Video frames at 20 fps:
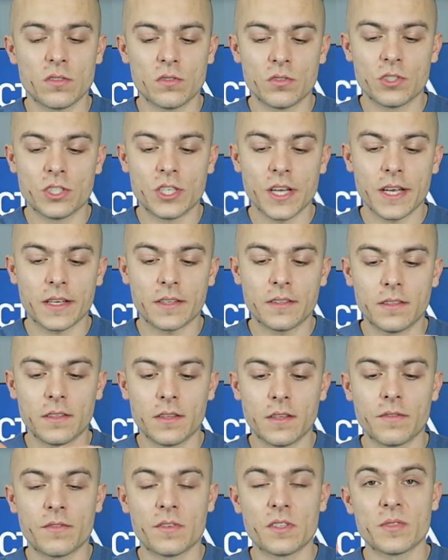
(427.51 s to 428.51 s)
to check the
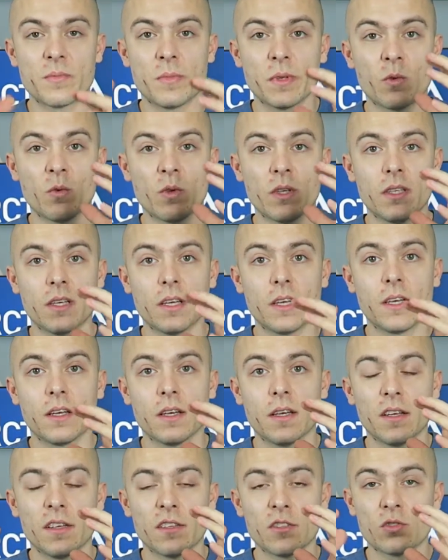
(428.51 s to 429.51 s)
difference between
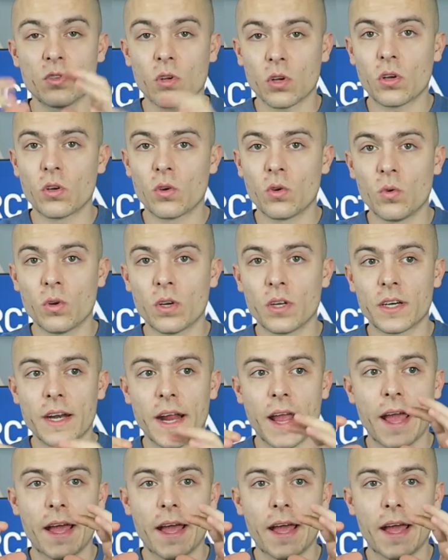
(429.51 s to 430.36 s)
a stock cooler